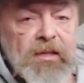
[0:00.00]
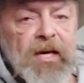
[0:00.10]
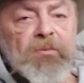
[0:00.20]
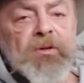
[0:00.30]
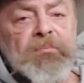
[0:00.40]

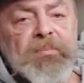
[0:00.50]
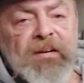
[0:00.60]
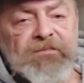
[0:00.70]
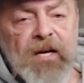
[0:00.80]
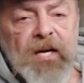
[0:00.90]
That wouldn't
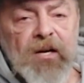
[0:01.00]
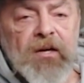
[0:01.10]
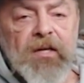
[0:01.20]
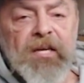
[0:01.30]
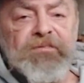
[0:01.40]
be
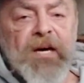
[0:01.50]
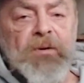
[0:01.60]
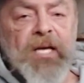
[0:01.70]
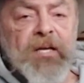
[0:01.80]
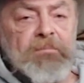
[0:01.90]
fair if I
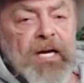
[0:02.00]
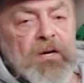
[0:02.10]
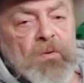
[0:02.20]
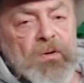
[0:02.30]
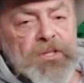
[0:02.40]
would hit my
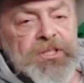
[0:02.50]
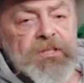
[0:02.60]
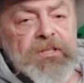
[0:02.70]
horse